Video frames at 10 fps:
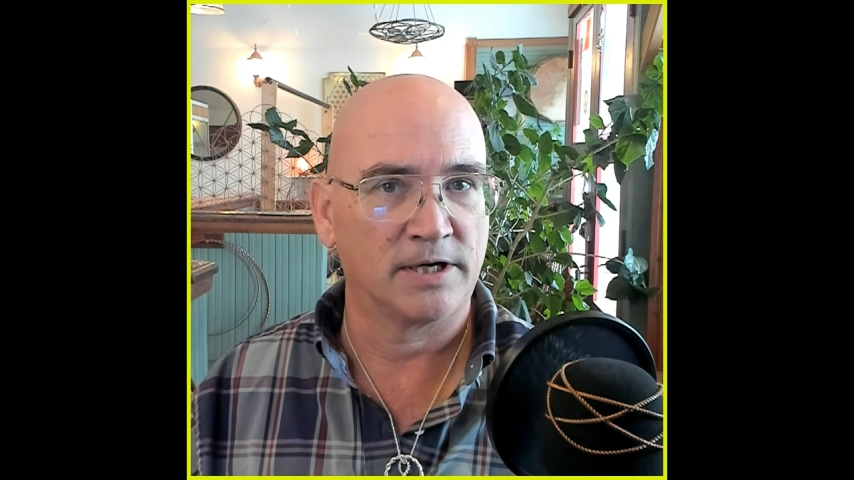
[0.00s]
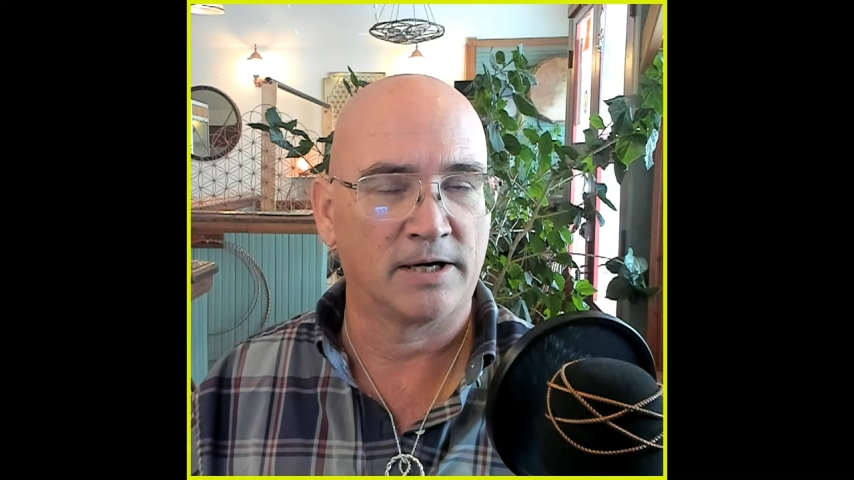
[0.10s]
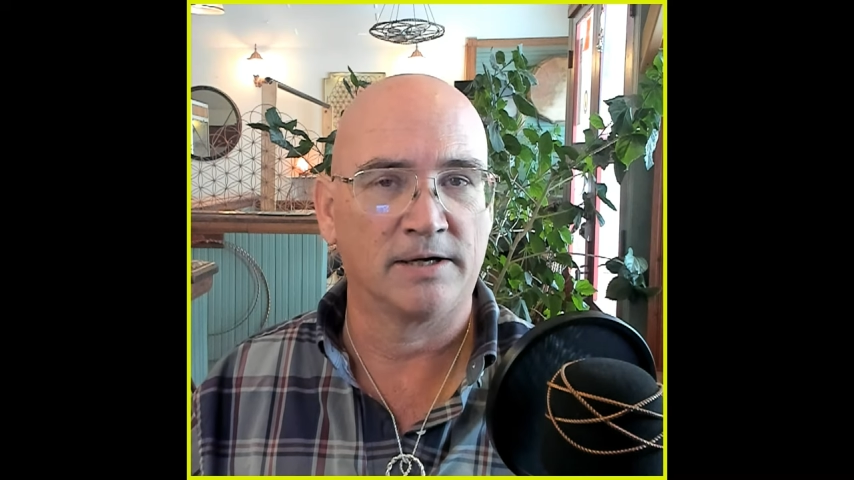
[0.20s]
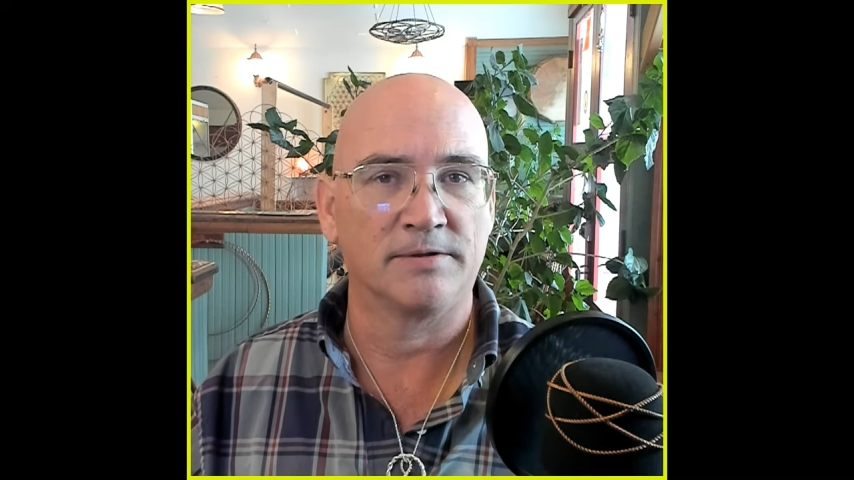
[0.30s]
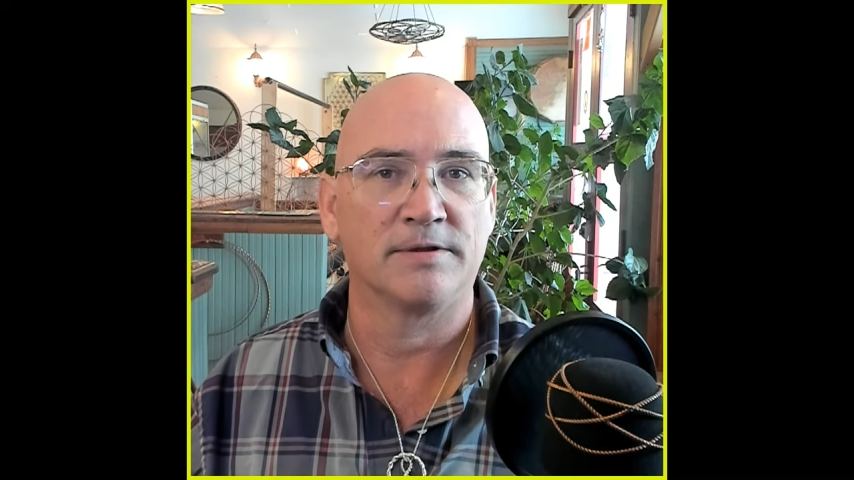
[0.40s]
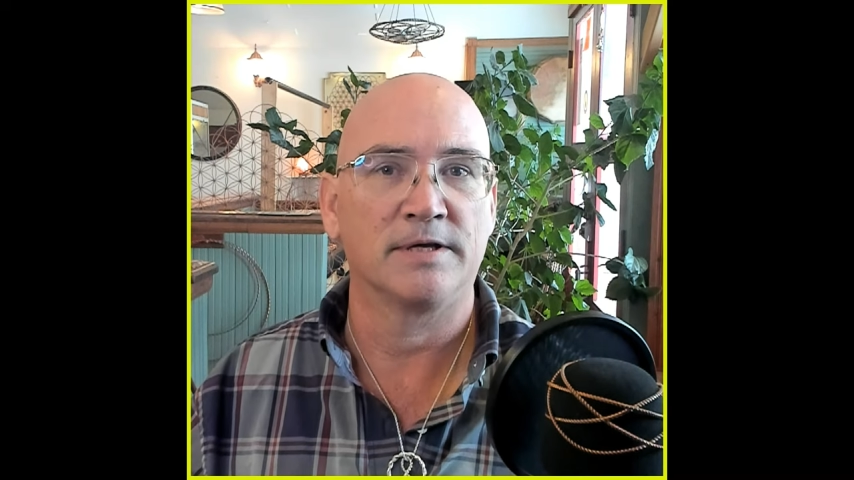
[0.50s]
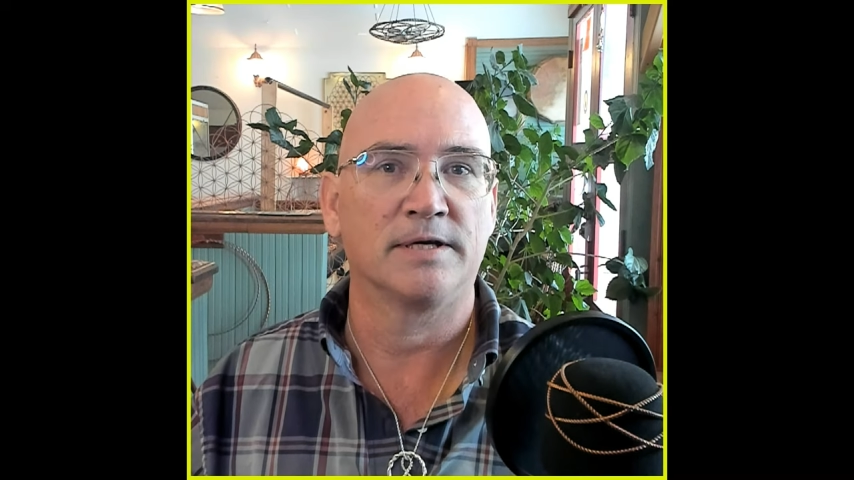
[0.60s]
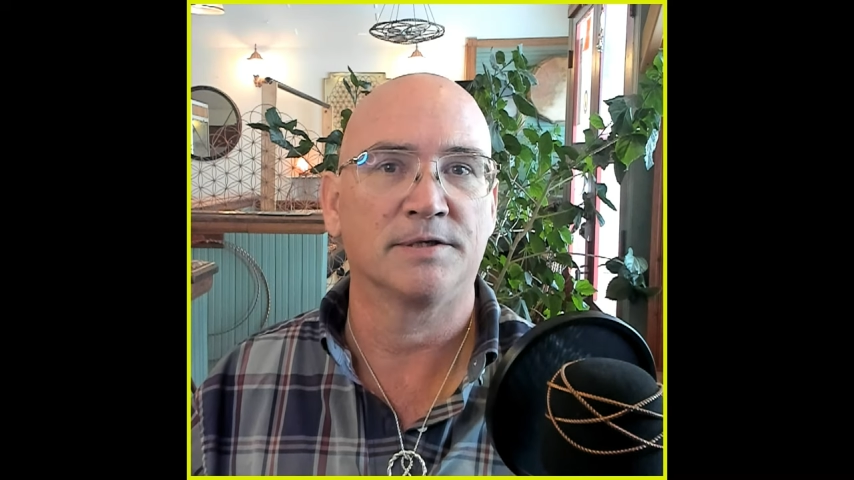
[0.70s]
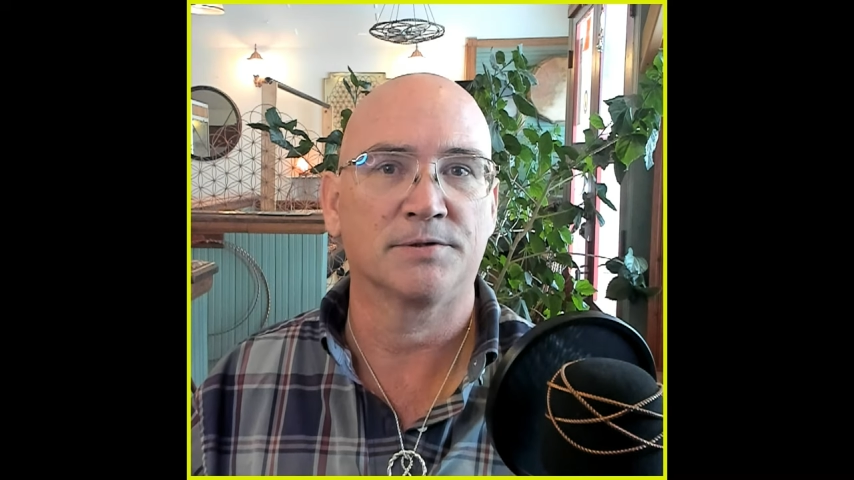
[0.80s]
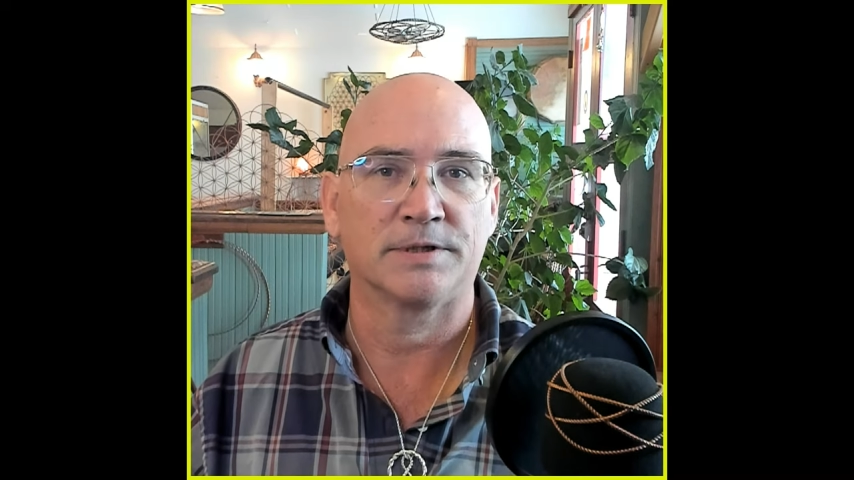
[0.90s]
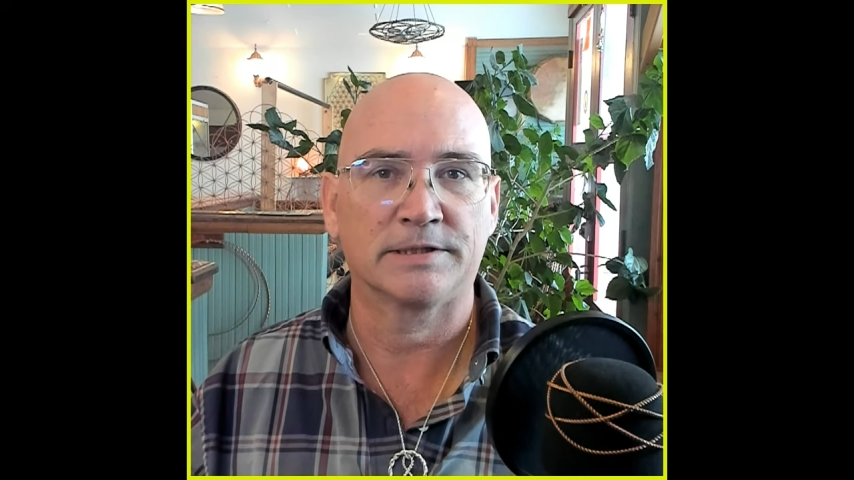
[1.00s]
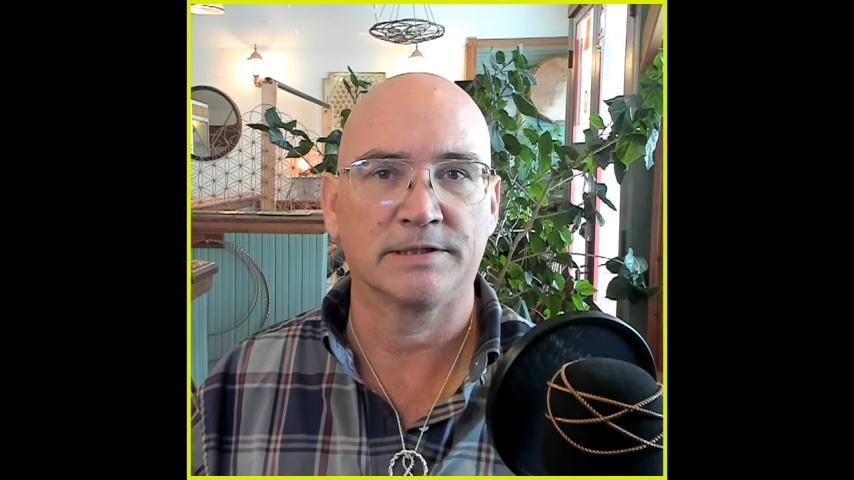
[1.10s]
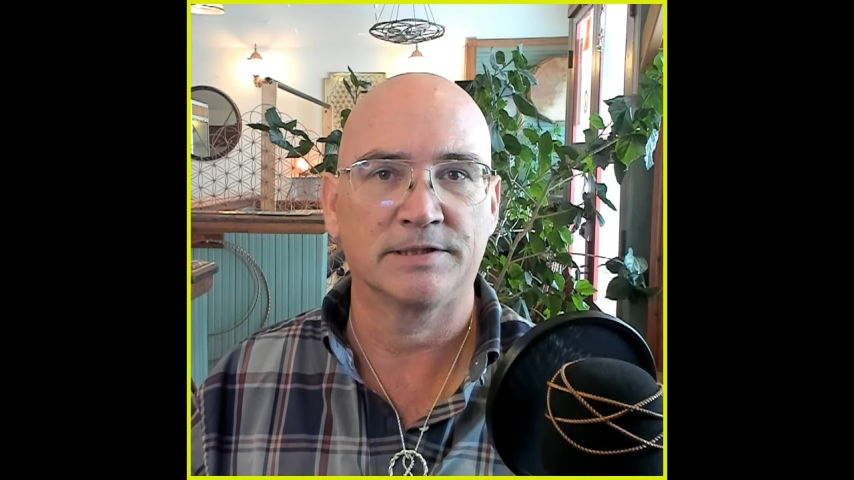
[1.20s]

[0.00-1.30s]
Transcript: on the Twisted